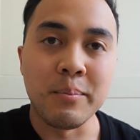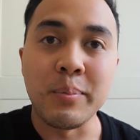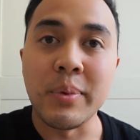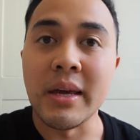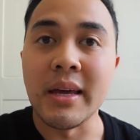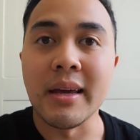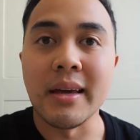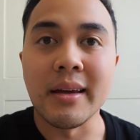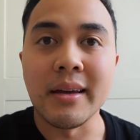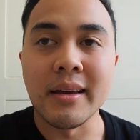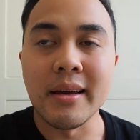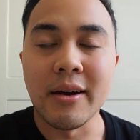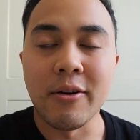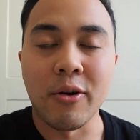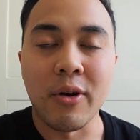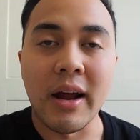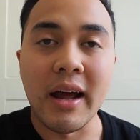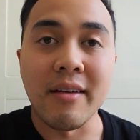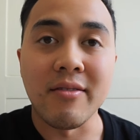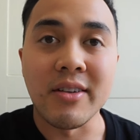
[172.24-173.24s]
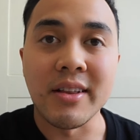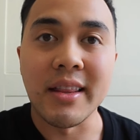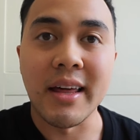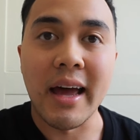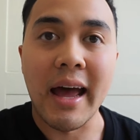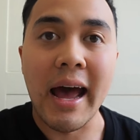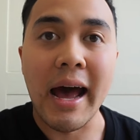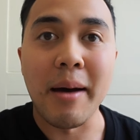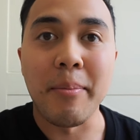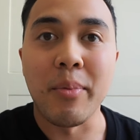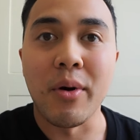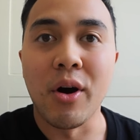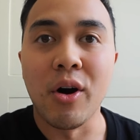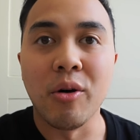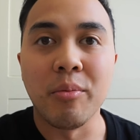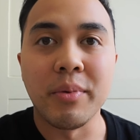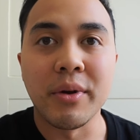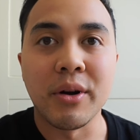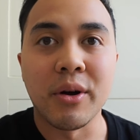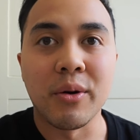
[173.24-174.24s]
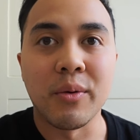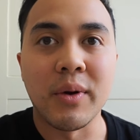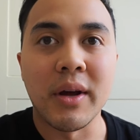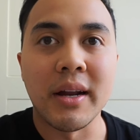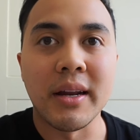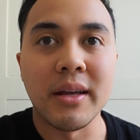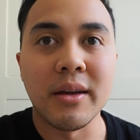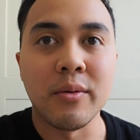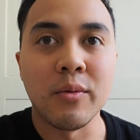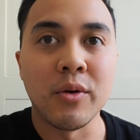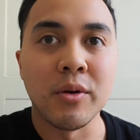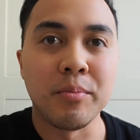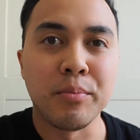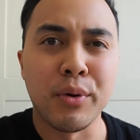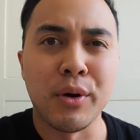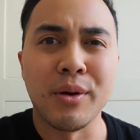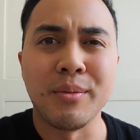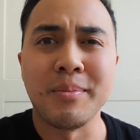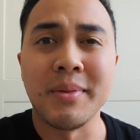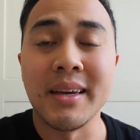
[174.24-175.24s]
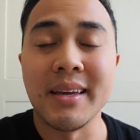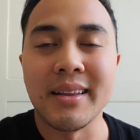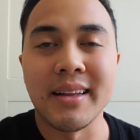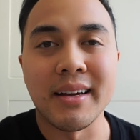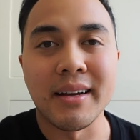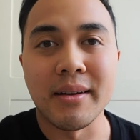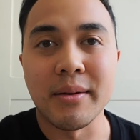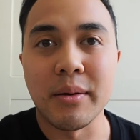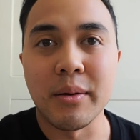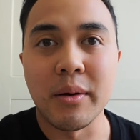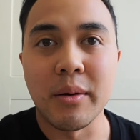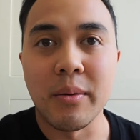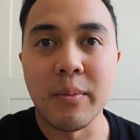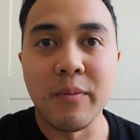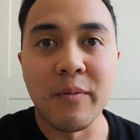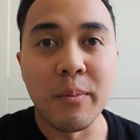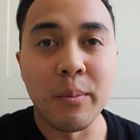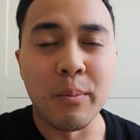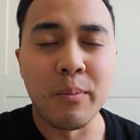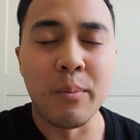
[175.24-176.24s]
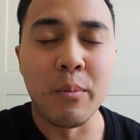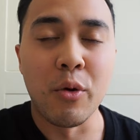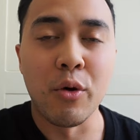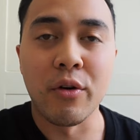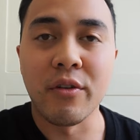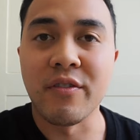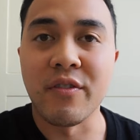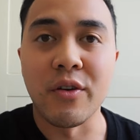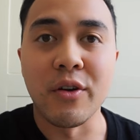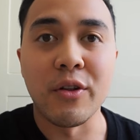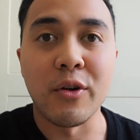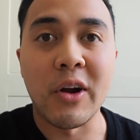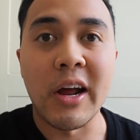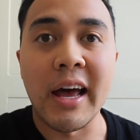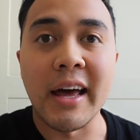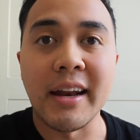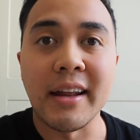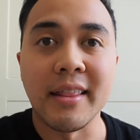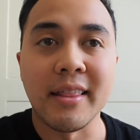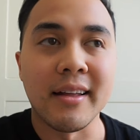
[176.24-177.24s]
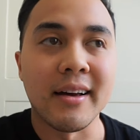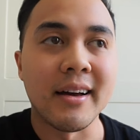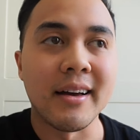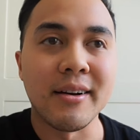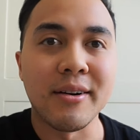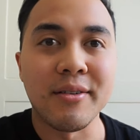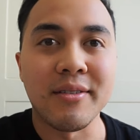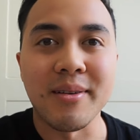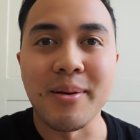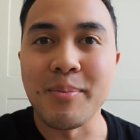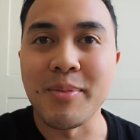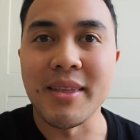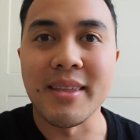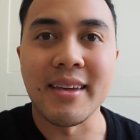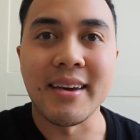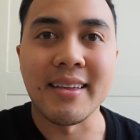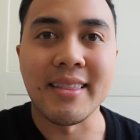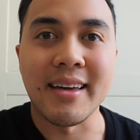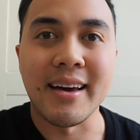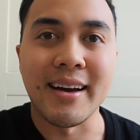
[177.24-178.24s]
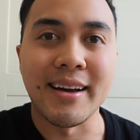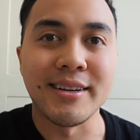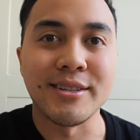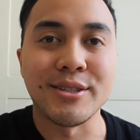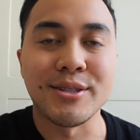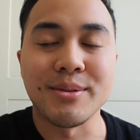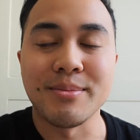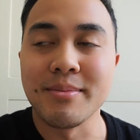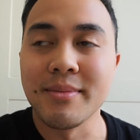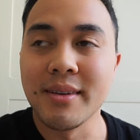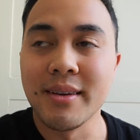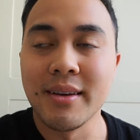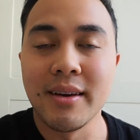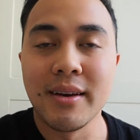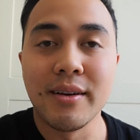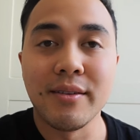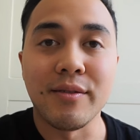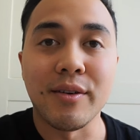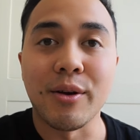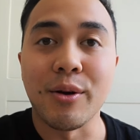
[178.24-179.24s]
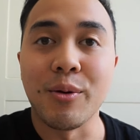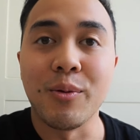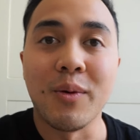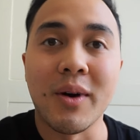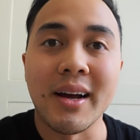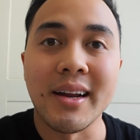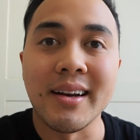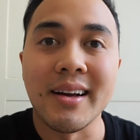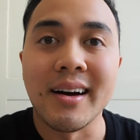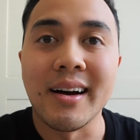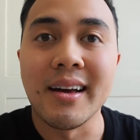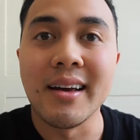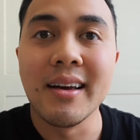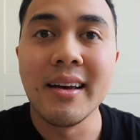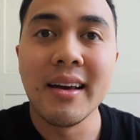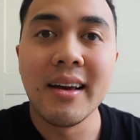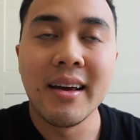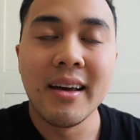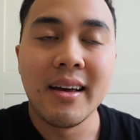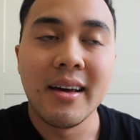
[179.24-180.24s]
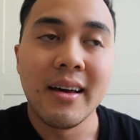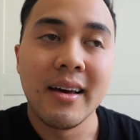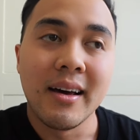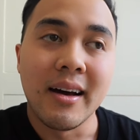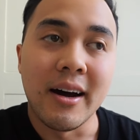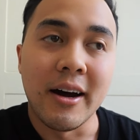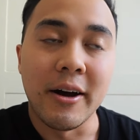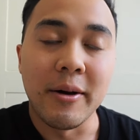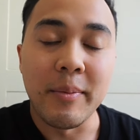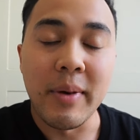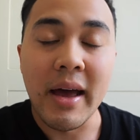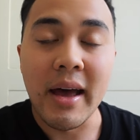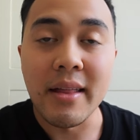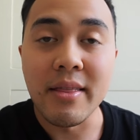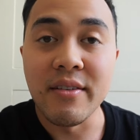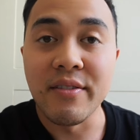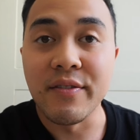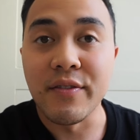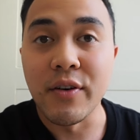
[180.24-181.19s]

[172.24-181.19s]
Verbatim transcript: being or having the app open already would put me like more further ahead in line or something like that. I just figured why not. Um, I had the